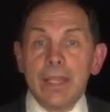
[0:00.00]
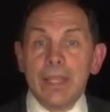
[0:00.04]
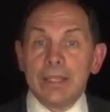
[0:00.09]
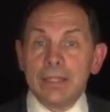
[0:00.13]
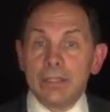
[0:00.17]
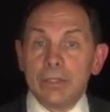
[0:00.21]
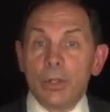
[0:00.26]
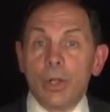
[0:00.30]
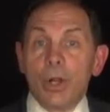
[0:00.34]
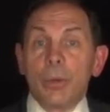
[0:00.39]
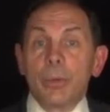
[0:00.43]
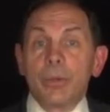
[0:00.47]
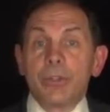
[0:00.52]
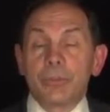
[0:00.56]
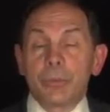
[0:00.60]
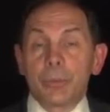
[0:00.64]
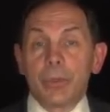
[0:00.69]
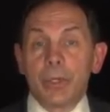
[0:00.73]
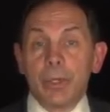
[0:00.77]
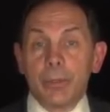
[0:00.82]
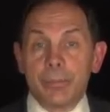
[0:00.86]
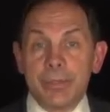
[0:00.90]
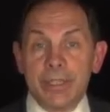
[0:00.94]
and it
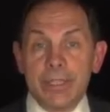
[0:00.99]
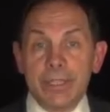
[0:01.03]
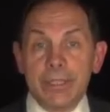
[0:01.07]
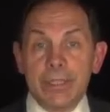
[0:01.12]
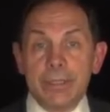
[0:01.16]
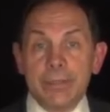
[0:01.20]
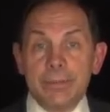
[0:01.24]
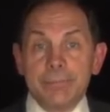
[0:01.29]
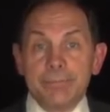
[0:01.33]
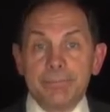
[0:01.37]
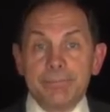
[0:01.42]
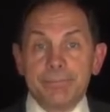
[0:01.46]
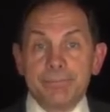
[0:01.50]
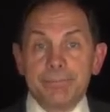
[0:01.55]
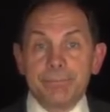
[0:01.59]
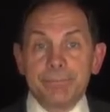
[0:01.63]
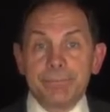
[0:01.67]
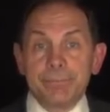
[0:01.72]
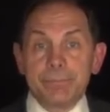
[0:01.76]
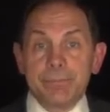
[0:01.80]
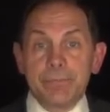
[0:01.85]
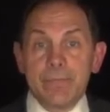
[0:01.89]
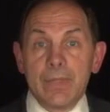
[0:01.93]
always will be.
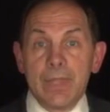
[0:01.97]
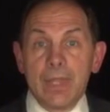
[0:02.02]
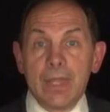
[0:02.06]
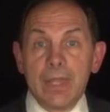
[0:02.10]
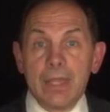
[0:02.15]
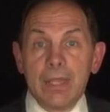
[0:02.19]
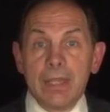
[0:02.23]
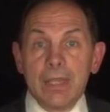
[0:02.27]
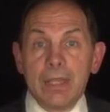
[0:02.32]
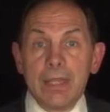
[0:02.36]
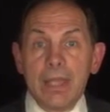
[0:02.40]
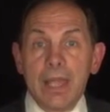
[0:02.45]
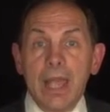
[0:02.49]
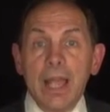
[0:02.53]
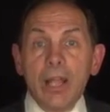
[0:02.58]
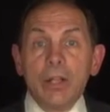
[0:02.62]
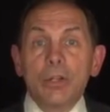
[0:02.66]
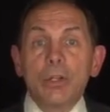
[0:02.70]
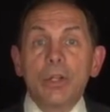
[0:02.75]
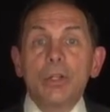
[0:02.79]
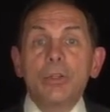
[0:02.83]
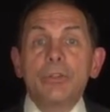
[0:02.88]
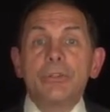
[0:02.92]

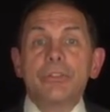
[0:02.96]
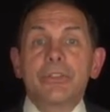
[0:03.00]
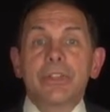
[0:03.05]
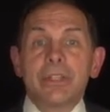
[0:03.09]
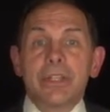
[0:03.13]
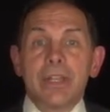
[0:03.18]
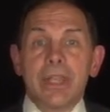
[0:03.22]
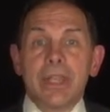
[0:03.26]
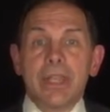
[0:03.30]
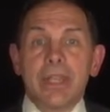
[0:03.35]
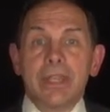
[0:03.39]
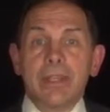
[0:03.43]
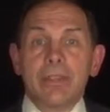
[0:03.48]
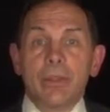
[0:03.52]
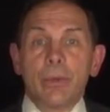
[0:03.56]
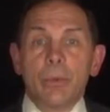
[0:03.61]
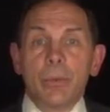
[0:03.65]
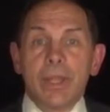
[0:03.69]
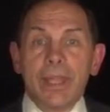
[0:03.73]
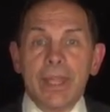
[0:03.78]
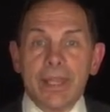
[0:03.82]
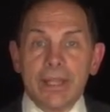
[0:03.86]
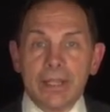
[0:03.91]
I'll close today
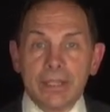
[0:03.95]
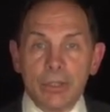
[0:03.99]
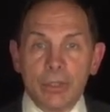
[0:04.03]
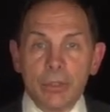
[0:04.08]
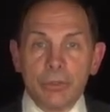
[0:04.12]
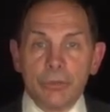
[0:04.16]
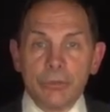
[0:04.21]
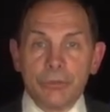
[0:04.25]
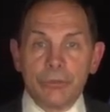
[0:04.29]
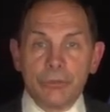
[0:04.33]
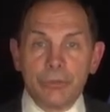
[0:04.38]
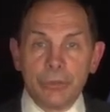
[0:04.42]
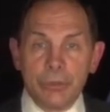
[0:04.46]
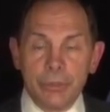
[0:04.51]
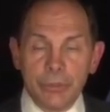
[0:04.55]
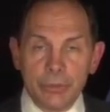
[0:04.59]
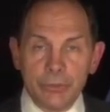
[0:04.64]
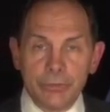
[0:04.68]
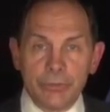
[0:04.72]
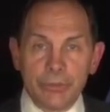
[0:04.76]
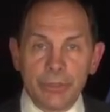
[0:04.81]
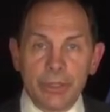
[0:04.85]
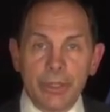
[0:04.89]
the way I closed 2
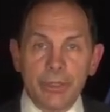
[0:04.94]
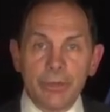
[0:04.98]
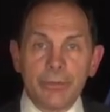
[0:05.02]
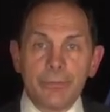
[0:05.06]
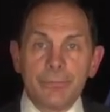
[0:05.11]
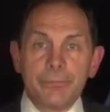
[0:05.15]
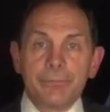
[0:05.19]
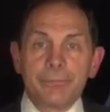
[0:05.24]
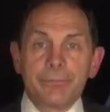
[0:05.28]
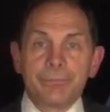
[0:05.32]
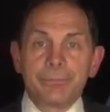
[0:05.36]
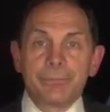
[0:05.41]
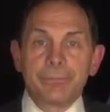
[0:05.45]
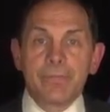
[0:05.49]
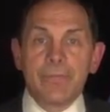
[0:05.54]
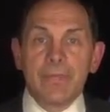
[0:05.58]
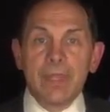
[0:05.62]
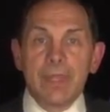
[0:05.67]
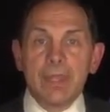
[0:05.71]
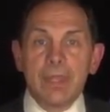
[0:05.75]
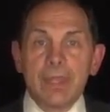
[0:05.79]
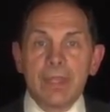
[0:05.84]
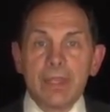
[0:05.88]
years ago.
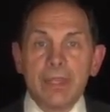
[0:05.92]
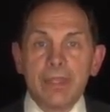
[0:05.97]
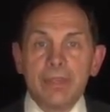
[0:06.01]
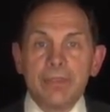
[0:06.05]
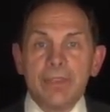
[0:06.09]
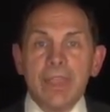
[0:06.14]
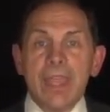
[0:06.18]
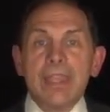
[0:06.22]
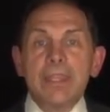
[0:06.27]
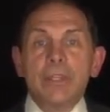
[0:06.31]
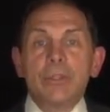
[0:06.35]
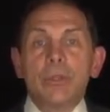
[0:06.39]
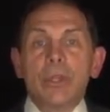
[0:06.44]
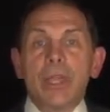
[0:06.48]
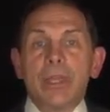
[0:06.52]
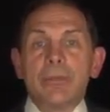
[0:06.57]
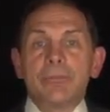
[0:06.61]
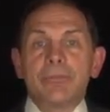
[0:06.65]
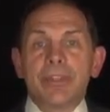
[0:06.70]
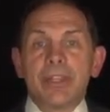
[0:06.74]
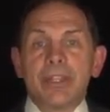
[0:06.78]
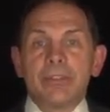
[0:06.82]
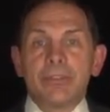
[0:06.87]
Thank you,
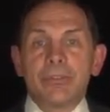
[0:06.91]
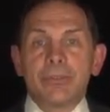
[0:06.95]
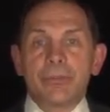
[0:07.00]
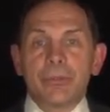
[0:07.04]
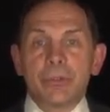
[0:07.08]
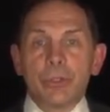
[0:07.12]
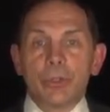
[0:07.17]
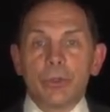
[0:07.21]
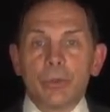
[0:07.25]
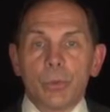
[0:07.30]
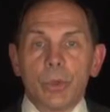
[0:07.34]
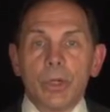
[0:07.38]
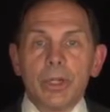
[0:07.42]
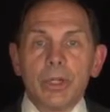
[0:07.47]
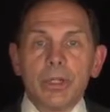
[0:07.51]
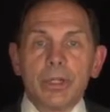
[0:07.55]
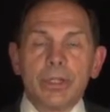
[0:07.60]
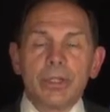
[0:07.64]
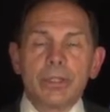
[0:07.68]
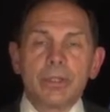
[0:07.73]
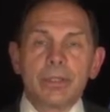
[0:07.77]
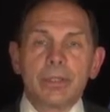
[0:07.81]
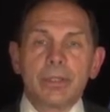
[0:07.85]
AMVETS, for your
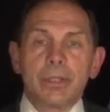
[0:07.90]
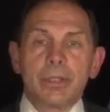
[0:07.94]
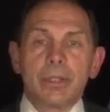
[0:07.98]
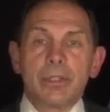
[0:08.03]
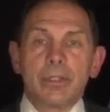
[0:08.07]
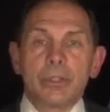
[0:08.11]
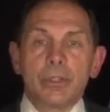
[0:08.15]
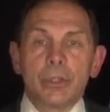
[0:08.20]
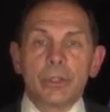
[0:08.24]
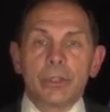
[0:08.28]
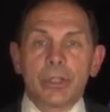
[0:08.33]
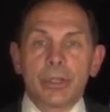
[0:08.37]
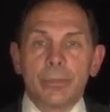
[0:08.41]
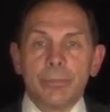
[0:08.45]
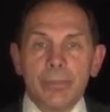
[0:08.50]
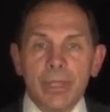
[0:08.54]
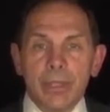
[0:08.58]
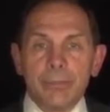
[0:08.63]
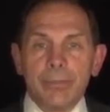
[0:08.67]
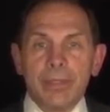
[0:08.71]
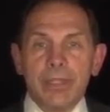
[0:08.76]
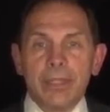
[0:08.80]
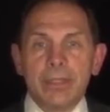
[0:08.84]
work, your
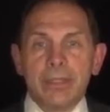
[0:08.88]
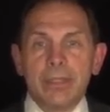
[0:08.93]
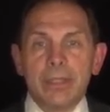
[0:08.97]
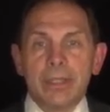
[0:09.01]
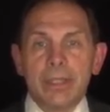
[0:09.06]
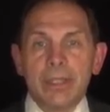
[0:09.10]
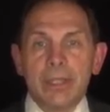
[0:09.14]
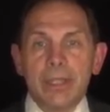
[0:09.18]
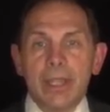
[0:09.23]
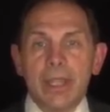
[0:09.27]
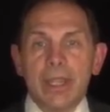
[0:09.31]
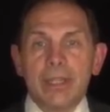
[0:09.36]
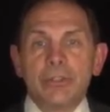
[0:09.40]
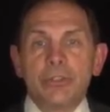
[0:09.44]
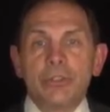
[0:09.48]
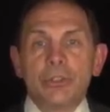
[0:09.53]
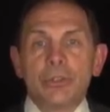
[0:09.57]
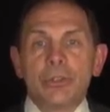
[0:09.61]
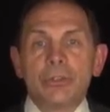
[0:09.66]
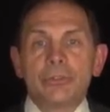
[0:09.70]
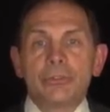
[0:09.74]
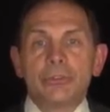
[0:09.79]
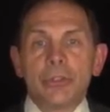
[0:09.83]
commitment, and
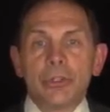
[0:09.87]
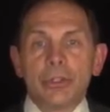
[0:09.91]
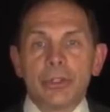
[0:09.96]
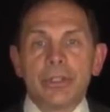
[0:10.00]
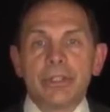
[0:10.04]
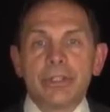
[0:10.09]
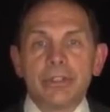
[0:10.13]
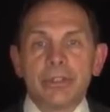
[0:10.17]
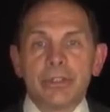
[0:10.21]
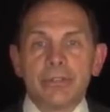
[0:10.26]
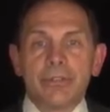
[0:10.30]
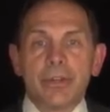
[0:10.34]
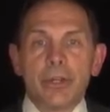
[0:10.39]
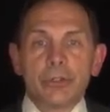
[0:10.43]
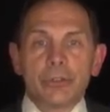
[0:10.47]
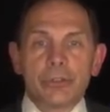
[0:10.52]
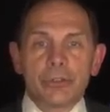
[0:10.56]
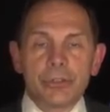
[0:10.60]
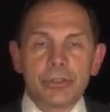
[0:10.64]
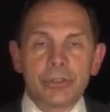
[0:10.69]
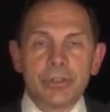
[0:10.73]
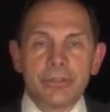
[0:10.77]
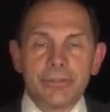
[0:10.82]
your enduring
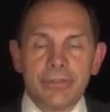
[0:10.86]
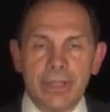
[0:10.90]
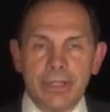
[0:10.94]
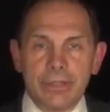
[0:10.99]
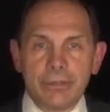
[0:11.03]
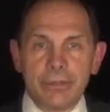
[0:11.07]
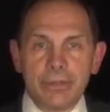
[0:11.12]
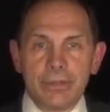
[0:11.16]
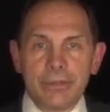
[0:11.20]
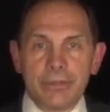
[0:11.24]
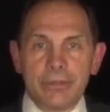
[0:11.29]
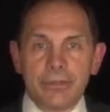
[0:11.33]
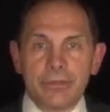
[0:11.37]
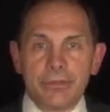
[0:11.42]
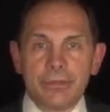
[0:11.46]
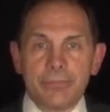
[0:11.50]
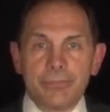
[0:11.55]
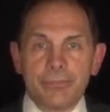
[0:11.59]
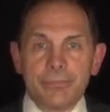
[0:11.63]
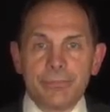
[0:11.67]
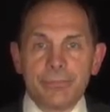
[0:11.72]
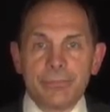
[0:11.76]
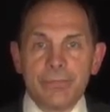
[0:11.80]
devotion to veterans.